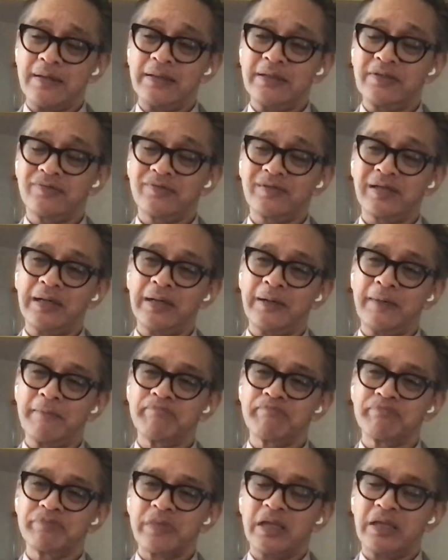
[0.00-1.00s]
These are
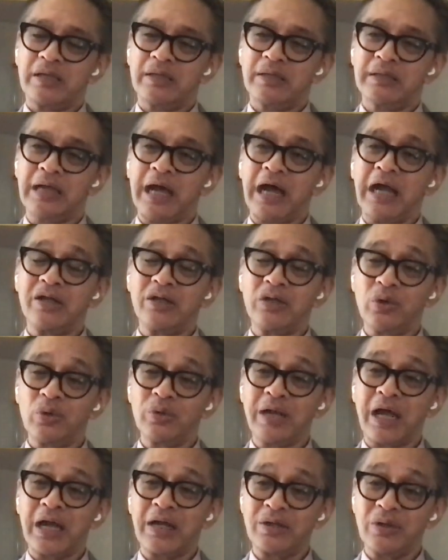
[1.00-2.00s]
the
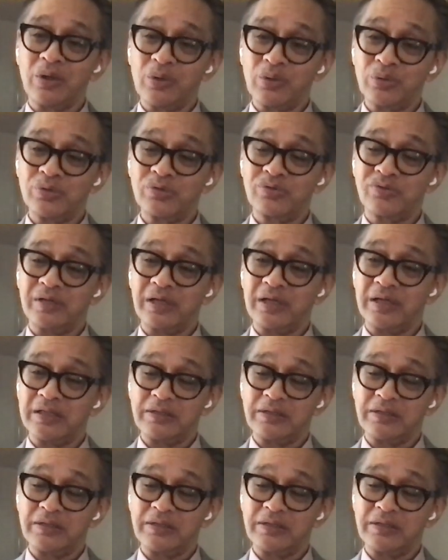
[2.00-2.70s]
unknowns,